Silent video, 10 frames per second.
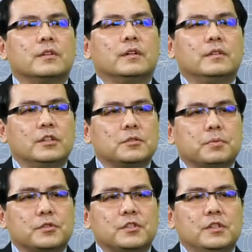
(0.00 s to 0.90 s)
This
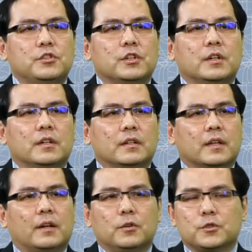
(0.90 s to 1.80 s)
procedure
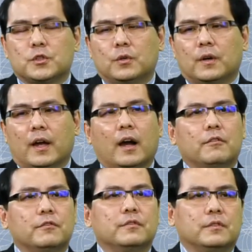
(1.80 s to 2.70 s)
can also
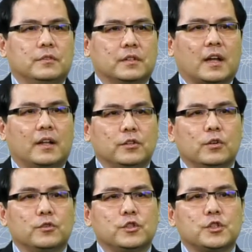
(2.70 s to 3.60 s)
help the
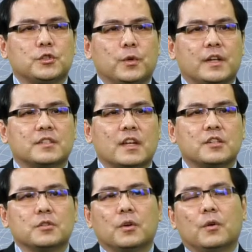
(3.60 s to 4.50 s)
cardiologist to
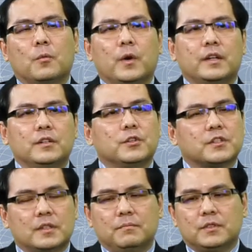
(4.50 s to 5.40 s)
assess whether your
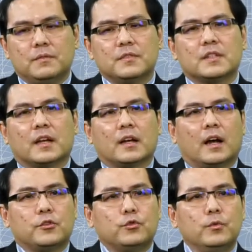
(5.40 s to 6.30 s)
symptoms
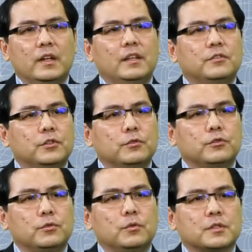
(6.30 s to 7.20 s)
are truly due
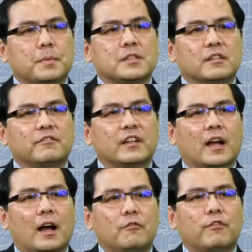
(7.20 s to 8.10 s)
to specific
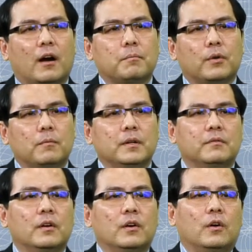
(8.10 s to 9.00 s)
heart valve problem
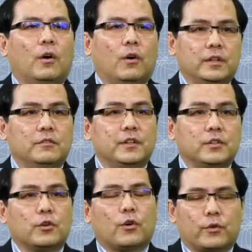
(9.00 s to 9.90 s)
or
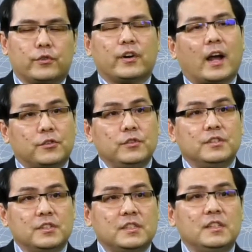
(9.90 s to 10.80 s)
even coronary artery
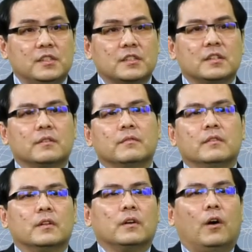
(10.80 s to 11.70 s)
disease.
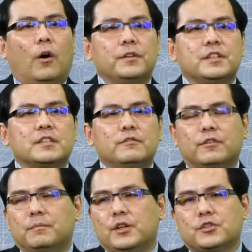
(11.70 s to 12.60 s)
All this
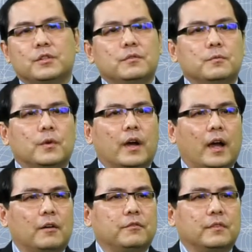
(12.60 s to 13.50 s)
information will
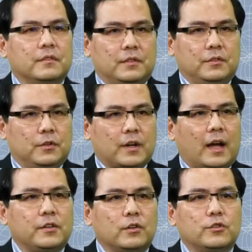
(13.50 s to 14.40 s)
help your
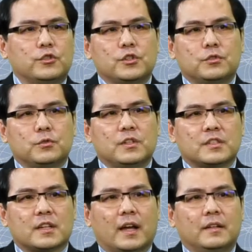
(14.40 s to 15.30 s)
cardiologist to
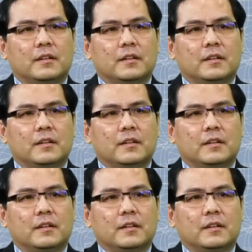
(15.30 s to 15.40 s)
decide